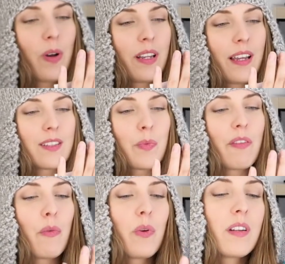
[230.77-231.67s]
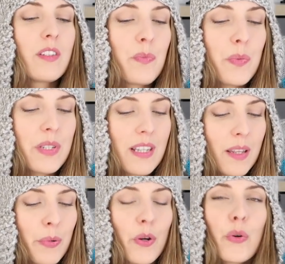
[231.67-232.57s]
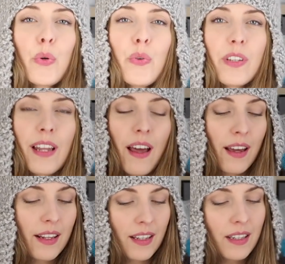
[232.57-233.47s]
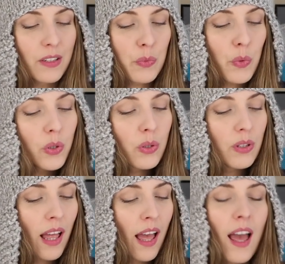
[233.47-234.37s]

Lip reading: What else? We have 100% Peruvian Highland wool,